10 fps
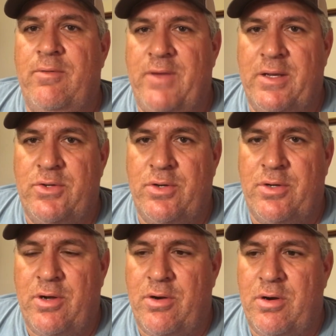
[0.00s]
fix your
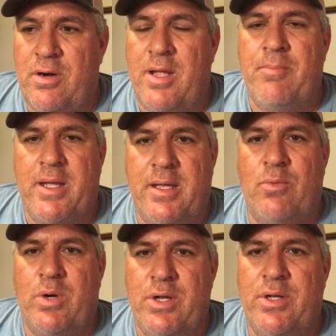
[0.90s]
car and make it
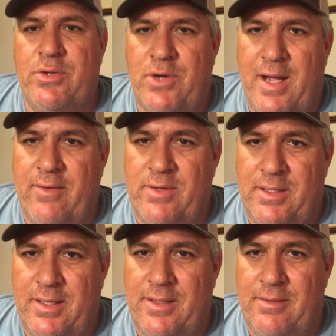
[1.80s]
where you can drive it
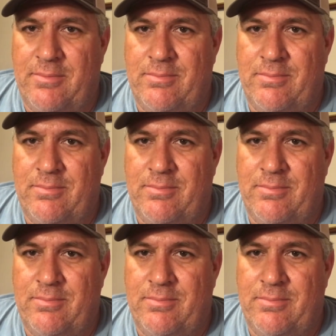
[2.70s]
again.